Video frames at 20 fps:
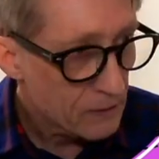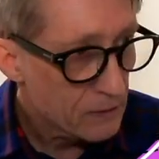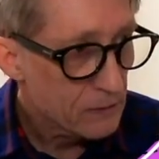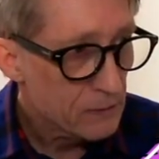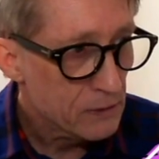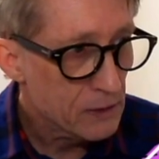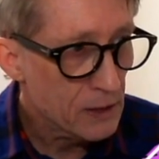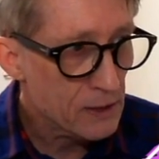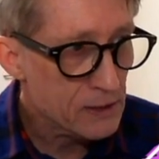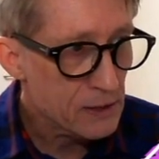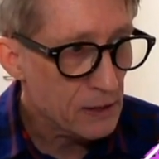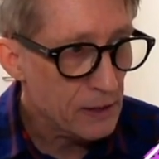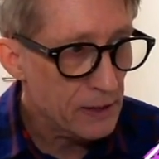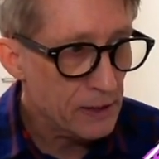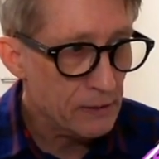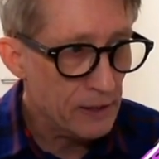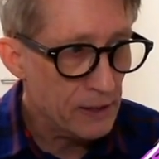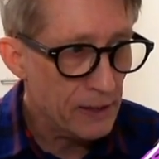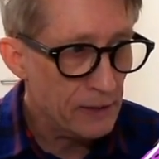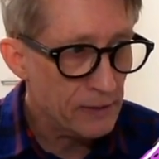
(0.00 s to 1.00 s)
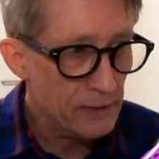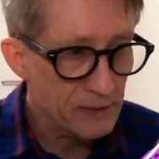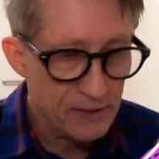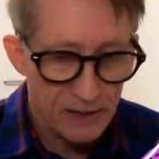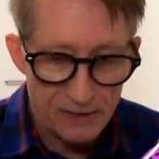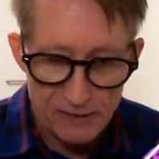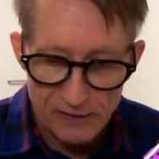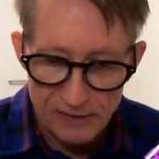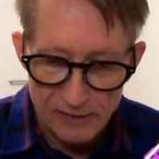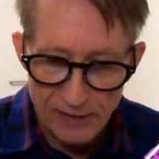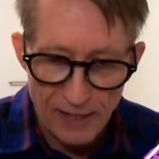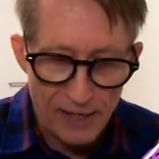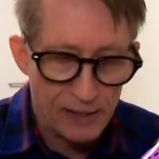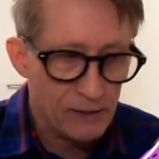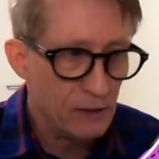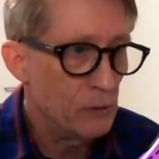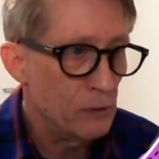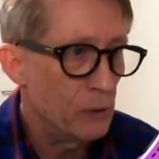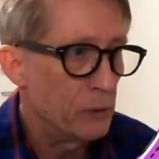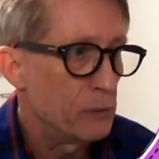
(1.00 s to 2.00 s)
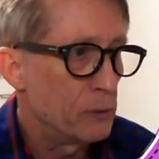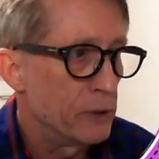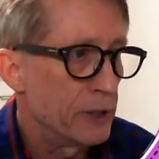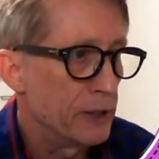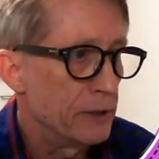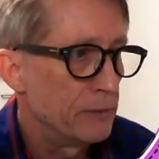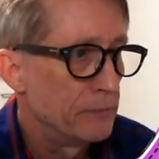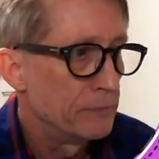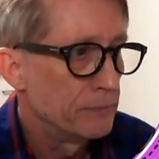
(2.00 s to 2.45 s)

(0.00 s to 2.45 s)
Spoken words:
Just like that. That's exactly what we wanted.